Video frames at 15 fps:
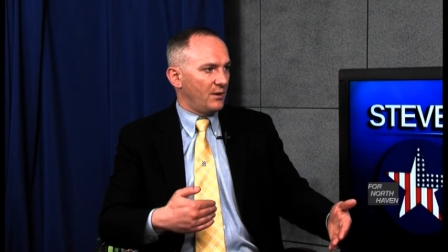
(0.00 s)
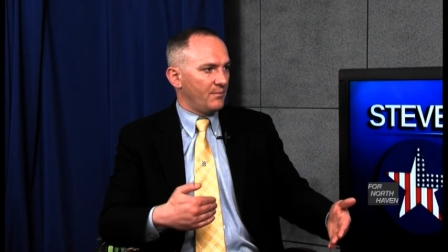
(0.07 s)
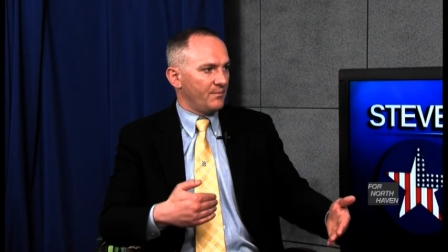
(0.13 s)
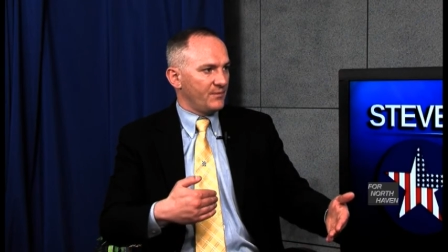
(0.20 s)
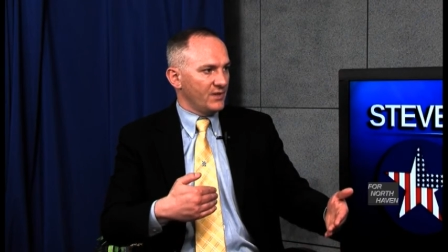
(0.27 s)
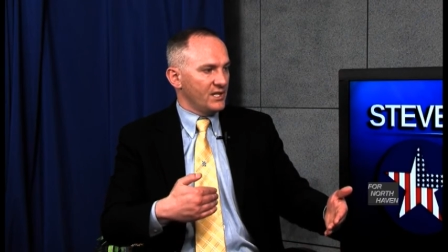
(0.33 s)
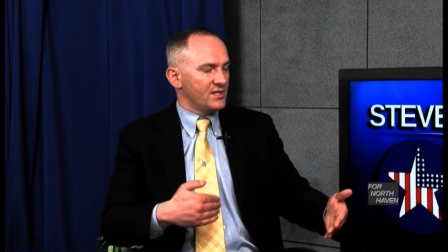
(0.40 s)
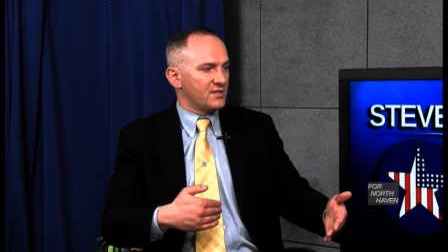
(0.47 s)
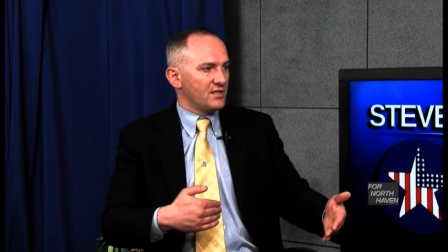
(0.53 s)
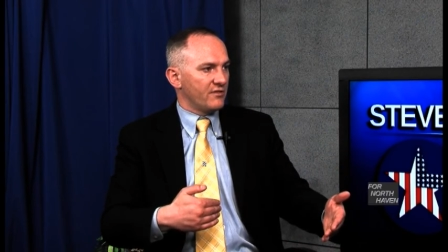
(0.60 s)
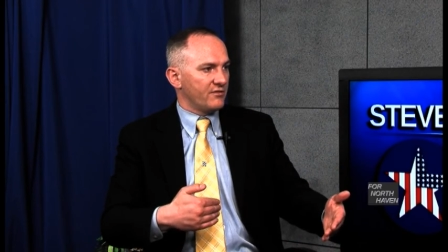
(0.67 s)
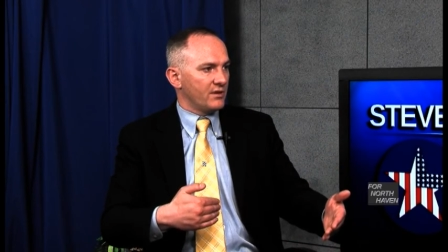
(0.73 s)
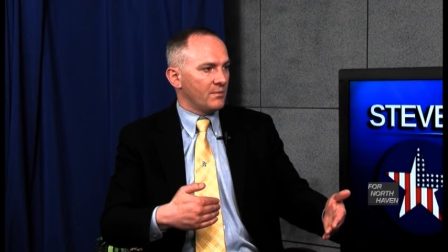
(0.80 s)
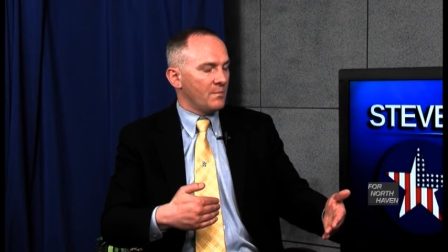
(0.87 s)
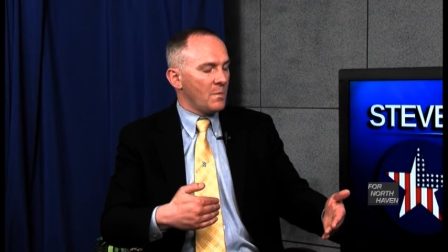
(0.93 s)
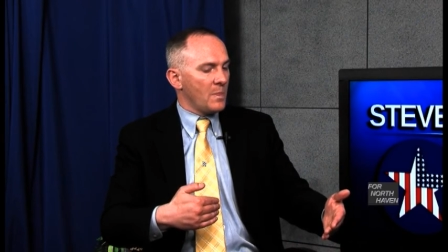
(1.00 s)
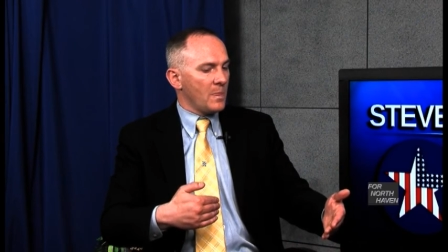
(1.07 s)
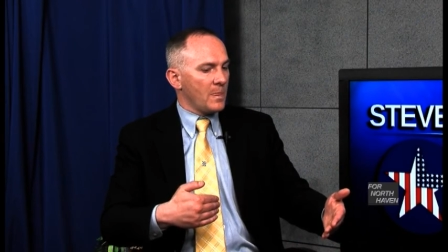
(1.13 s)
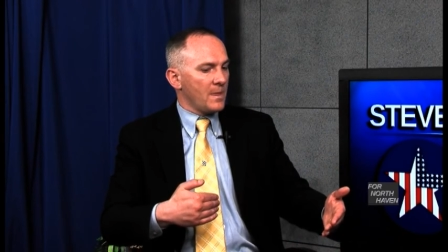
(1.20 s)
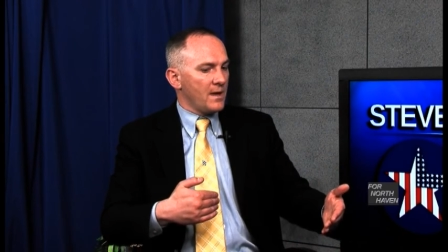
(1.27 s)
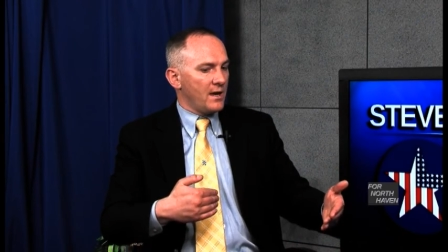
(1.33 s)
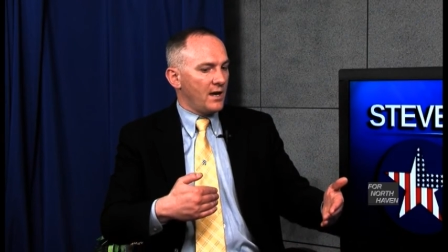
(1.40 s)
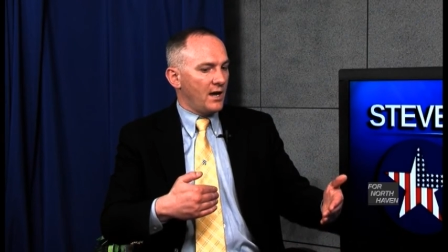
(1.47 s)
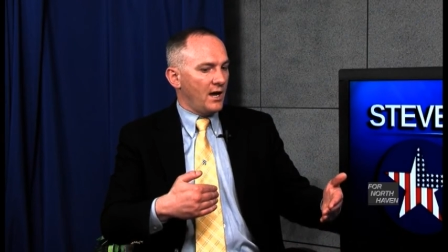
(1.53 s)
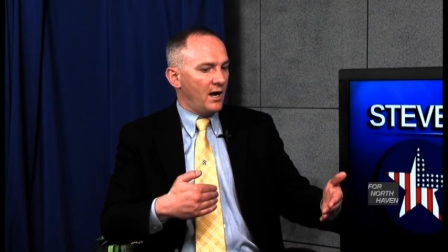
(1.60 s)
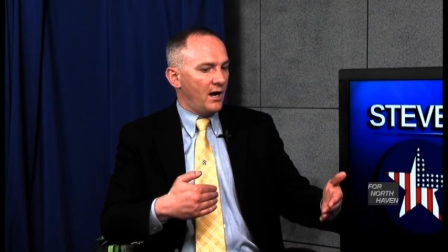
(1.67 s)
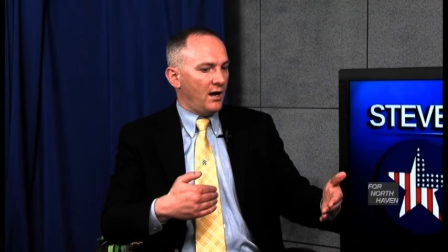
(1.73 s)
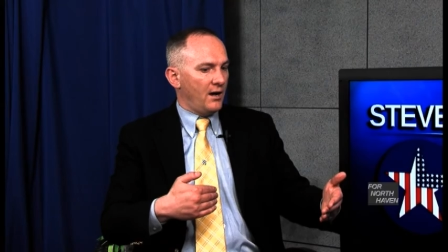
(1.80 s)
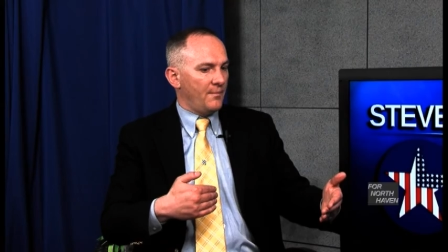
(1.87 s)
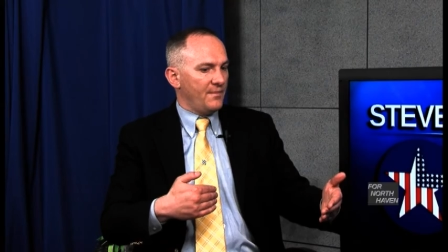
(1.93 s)
list of them,
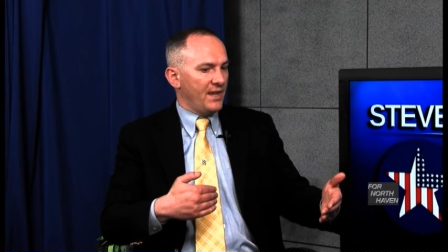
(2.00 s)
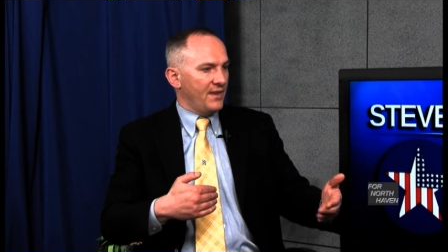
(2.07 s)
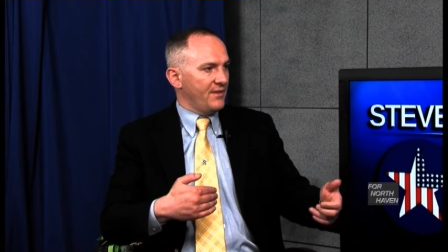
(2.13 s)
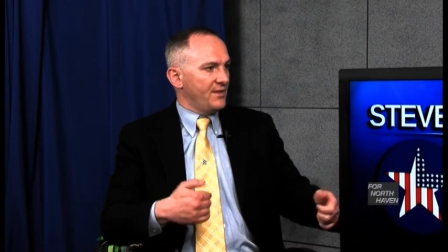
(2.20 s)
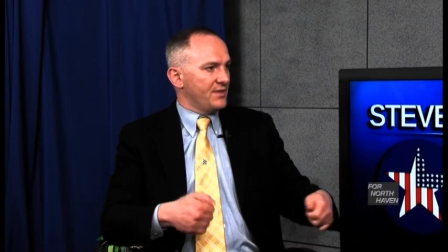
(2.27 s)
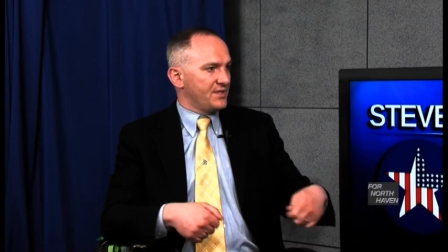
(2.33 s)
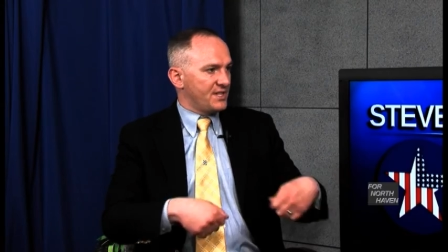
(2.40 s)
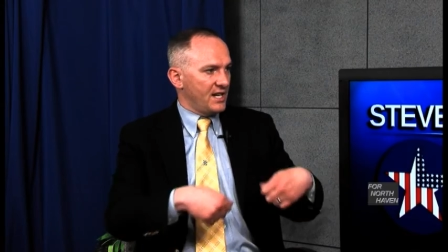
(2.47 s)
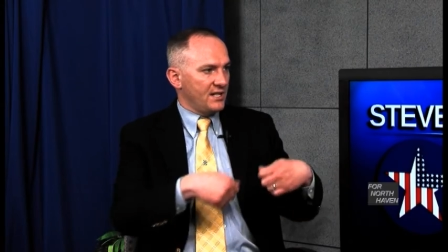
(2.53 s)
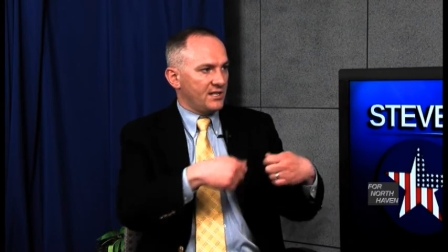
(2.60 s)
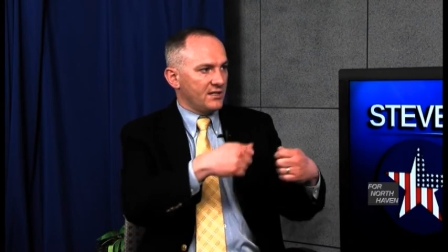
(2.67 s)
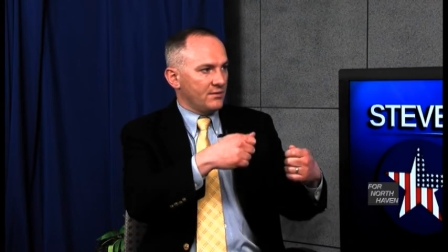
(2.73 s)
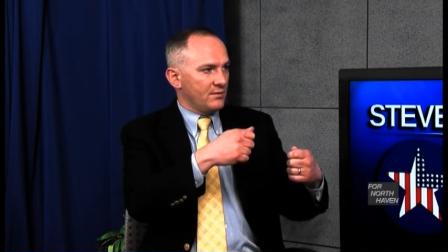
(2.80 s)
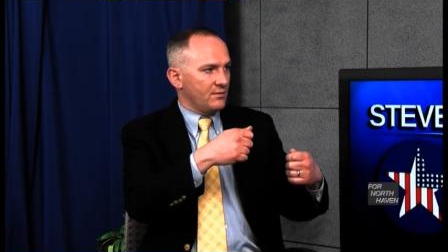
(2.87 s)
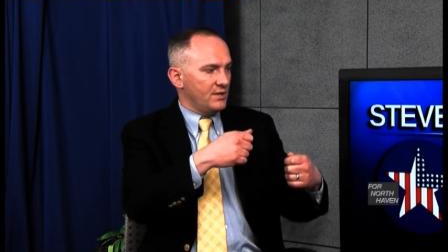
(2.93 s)
and then the state can